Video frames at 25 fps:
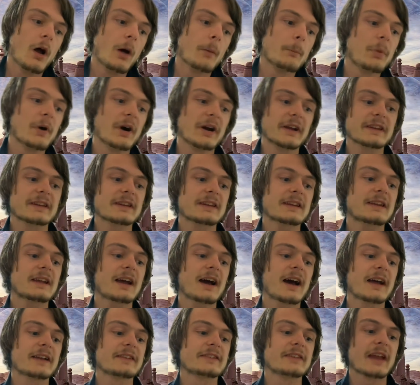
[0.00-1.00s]
But
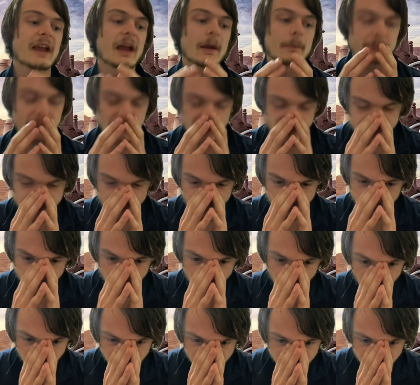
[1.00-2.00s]
goddamn, this
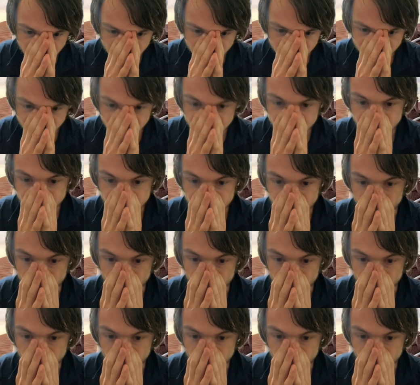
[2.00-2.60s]
is